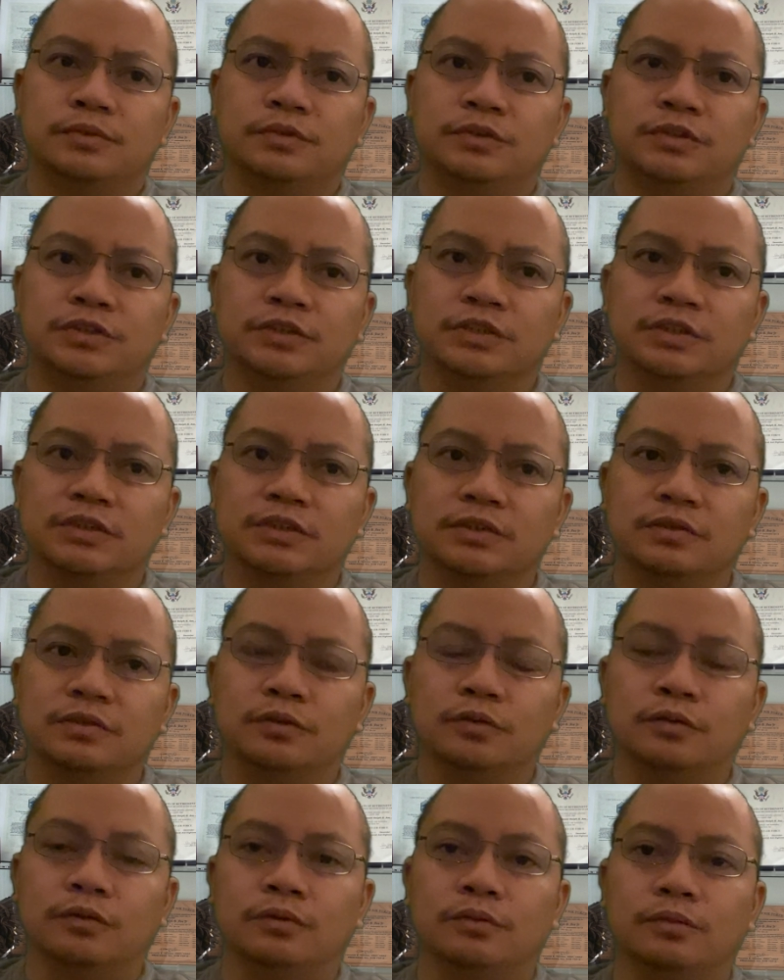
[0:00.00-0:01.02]
gist
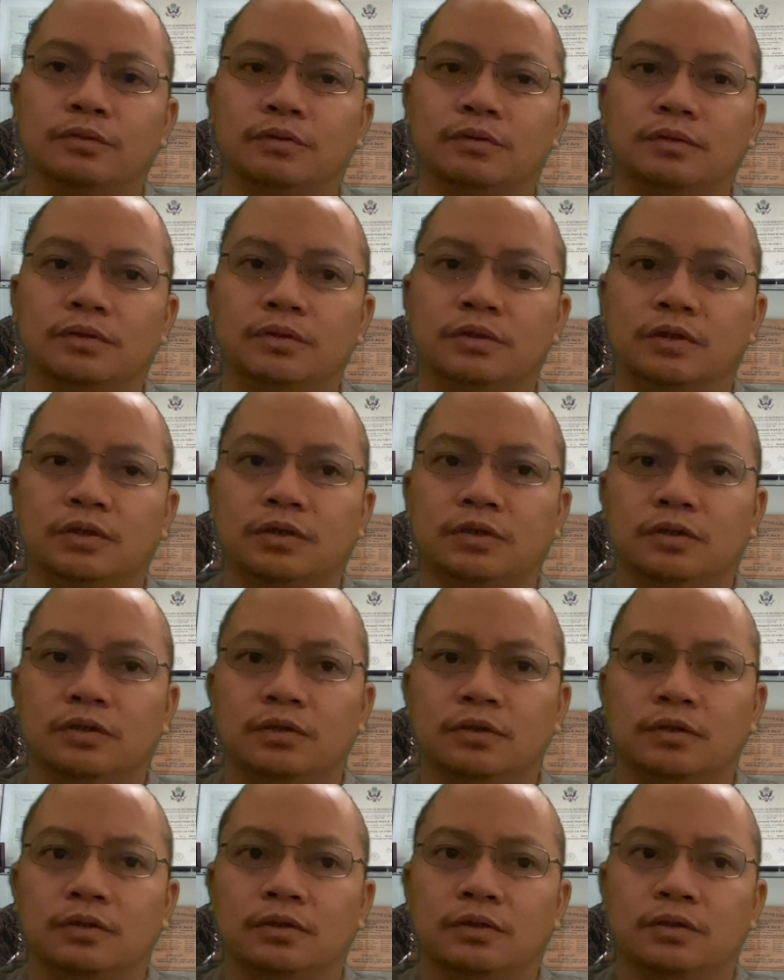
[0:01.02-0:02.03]
or
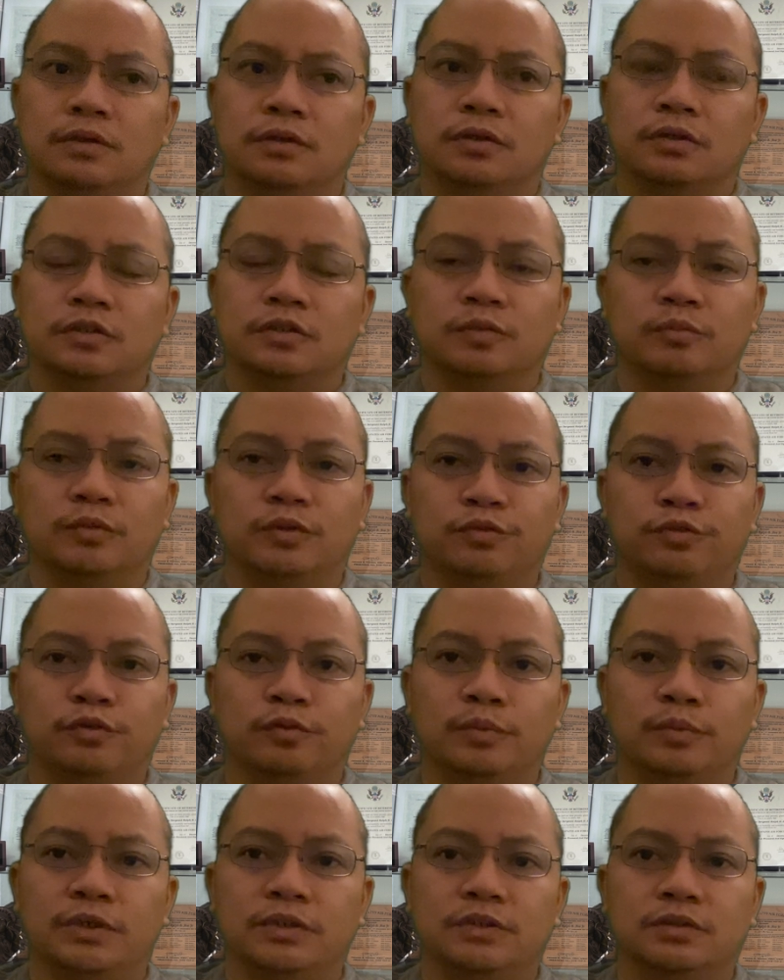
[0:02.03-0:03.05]
some
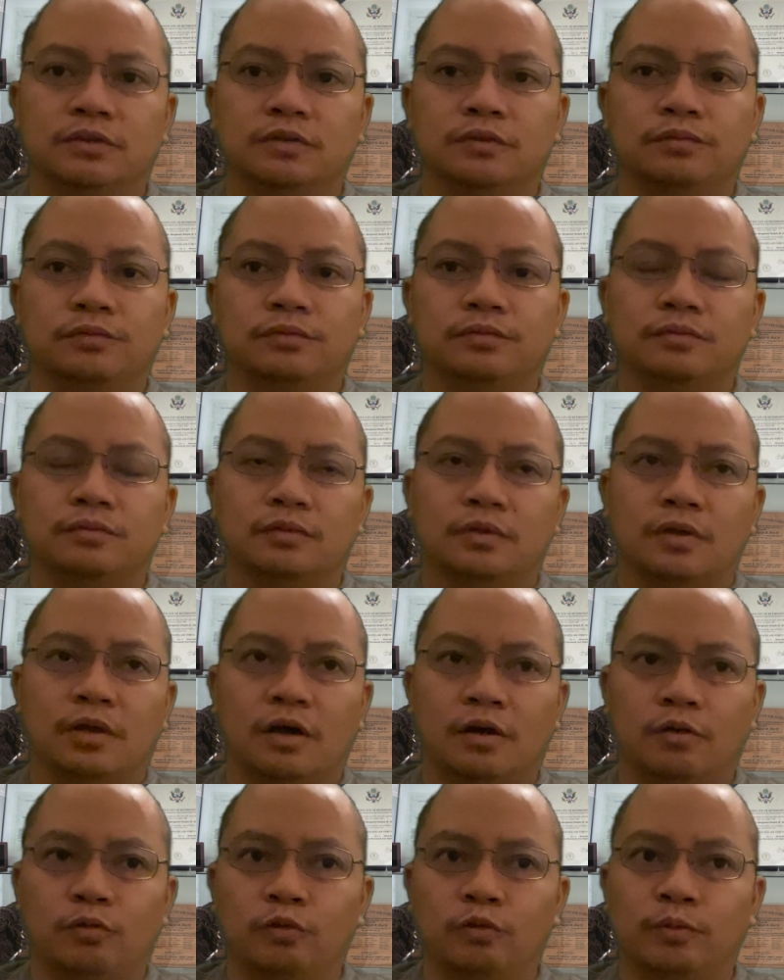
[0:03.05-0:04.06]
information of
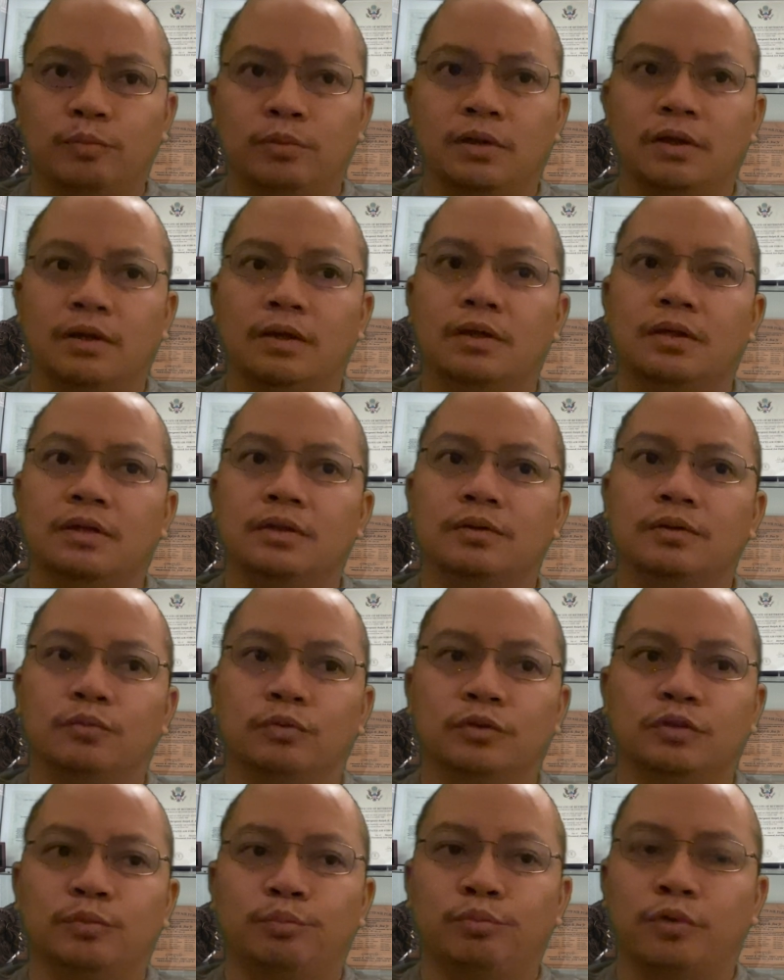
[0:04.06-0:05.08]
how to apply,
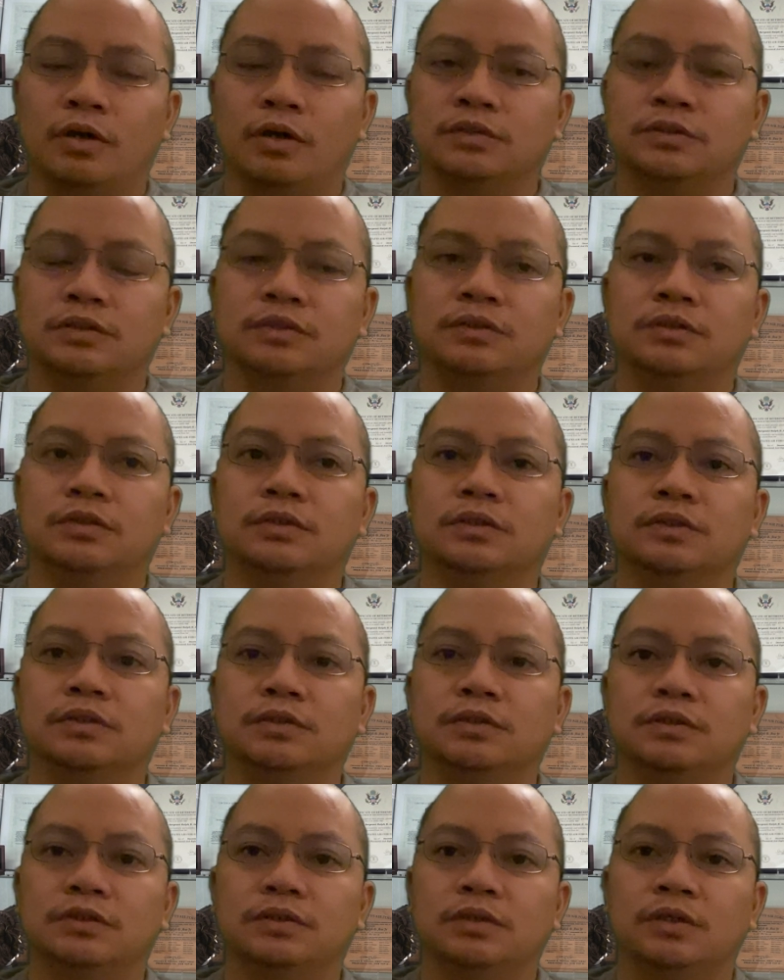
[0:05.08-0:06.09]
what the process
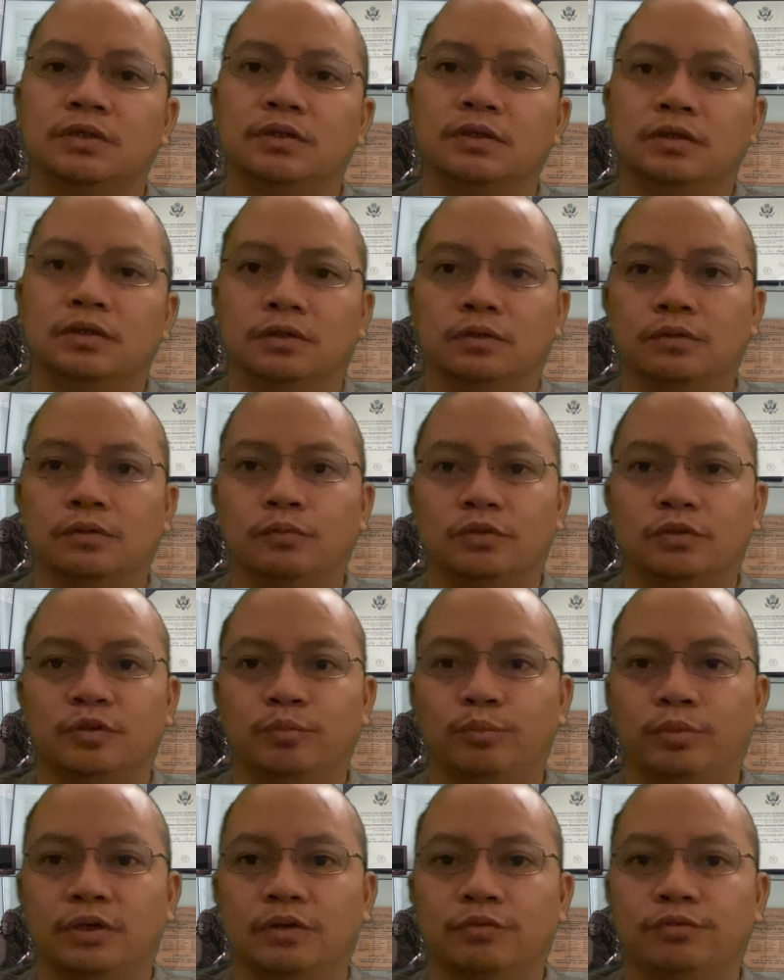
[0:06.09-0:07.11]
is, what the
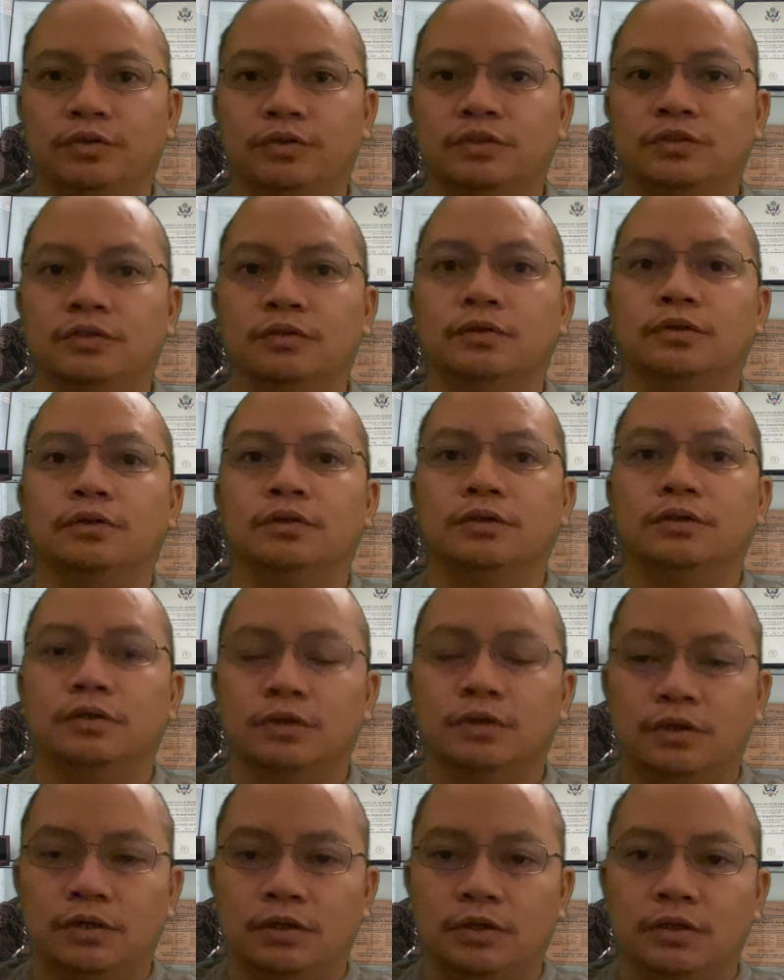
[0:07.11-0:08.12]
benefits are.
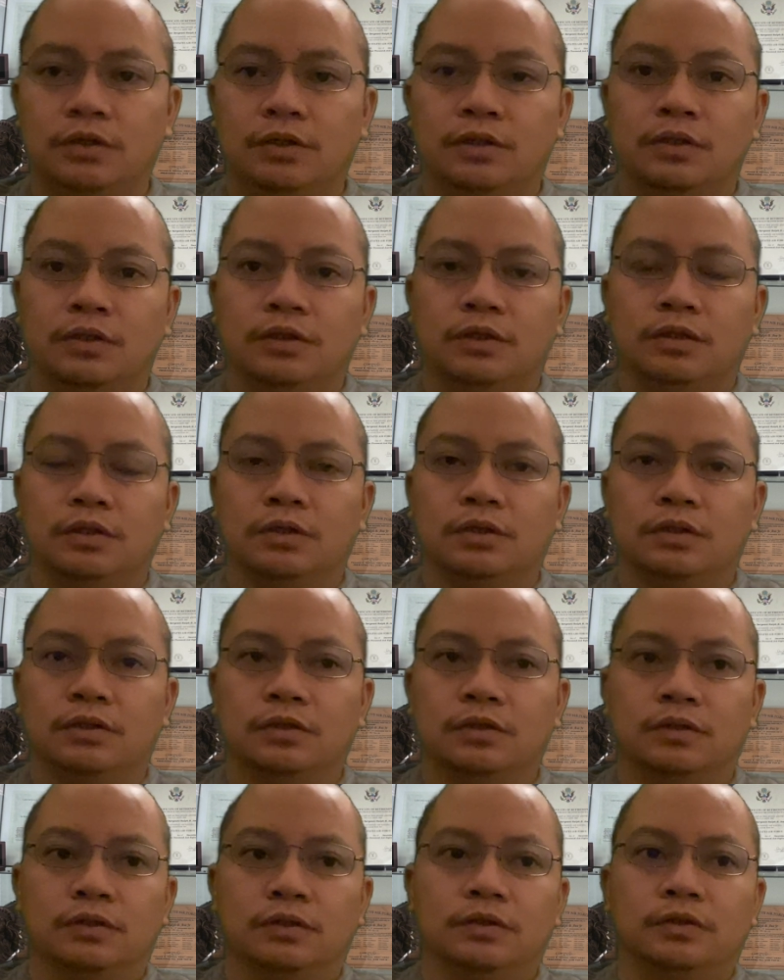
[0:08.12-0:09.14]

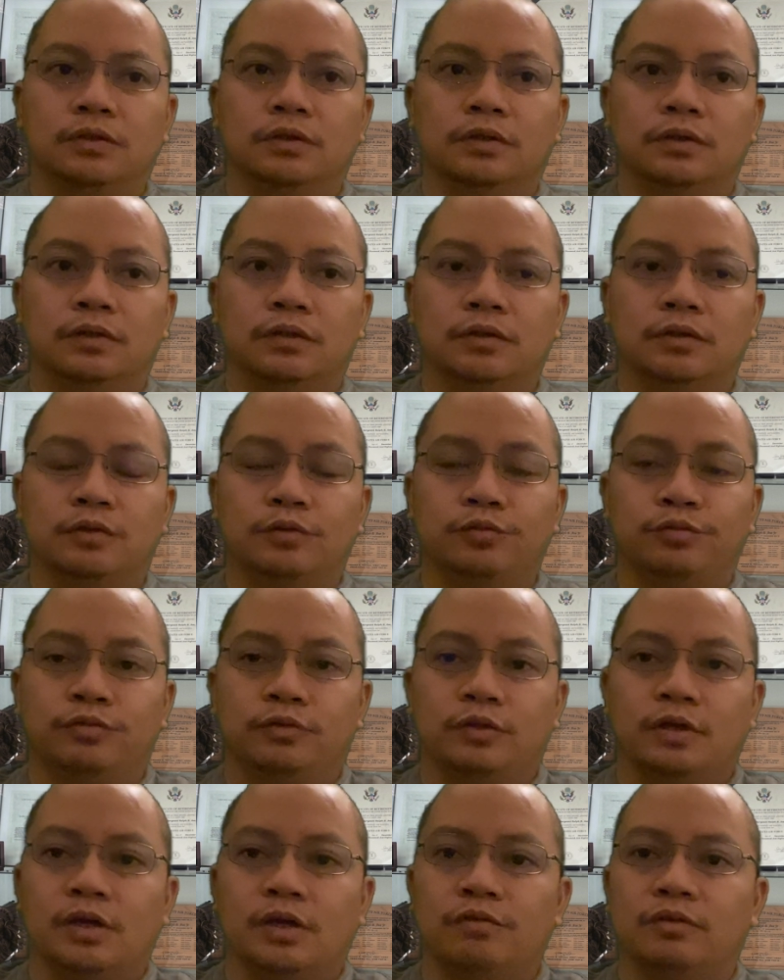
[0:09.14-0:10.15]
And if
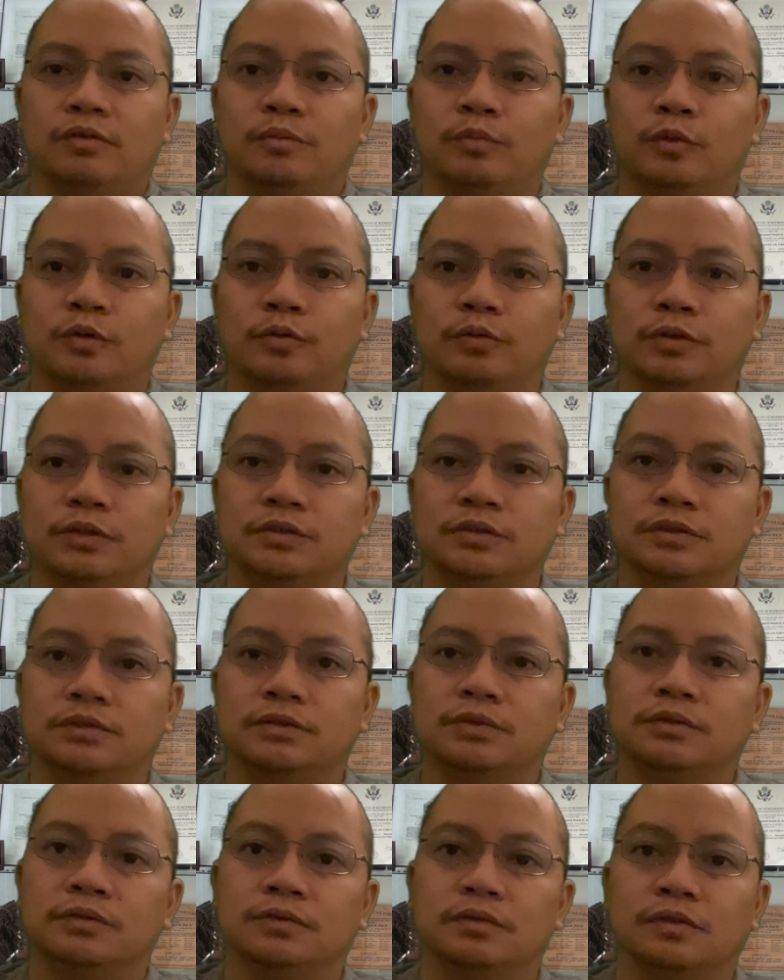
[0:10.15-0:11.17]
you have any more
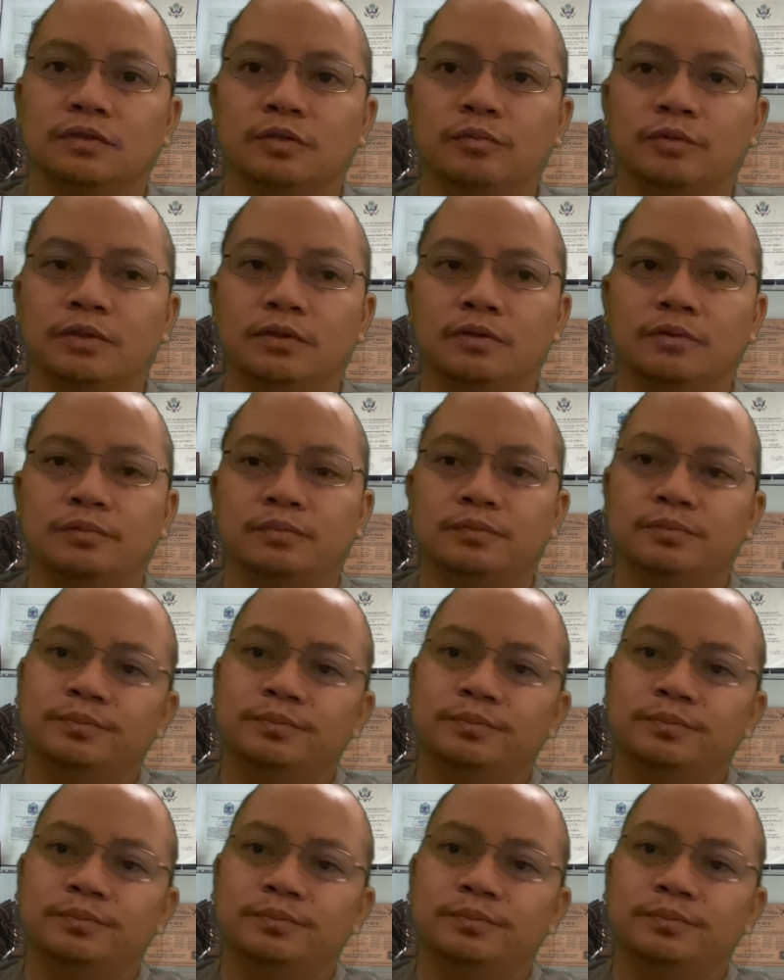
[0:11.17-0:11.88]
questions, let me know.